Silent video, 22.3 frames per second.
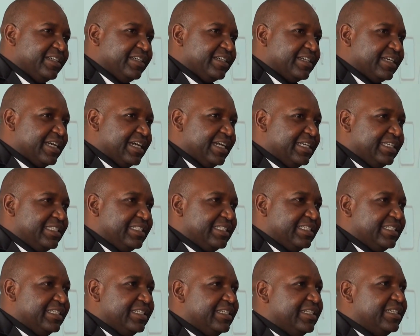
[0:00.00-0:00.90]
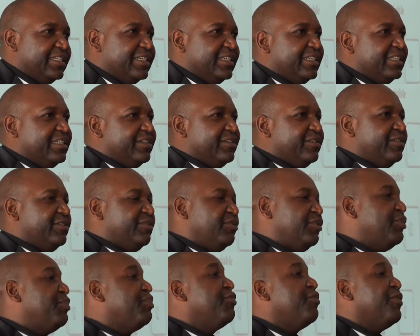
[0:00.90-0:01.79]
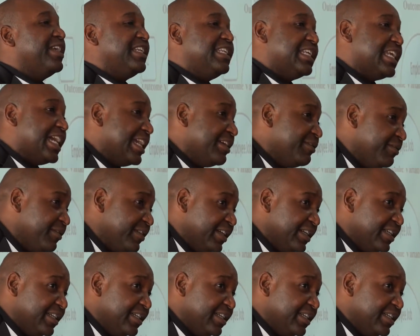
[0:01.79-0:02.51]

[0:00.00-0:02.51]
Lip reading: right, or a poor driver,